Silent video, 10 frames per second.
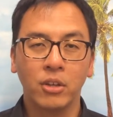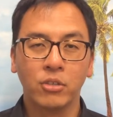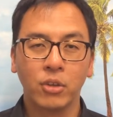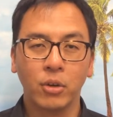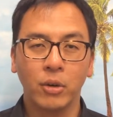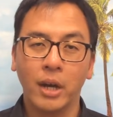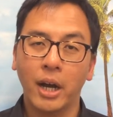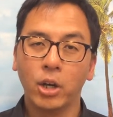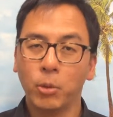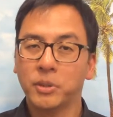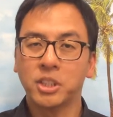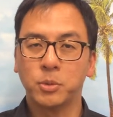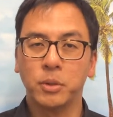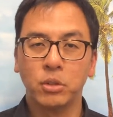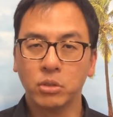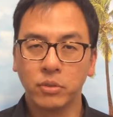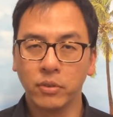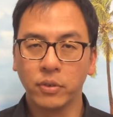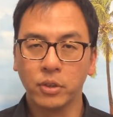So I hope this has been useful for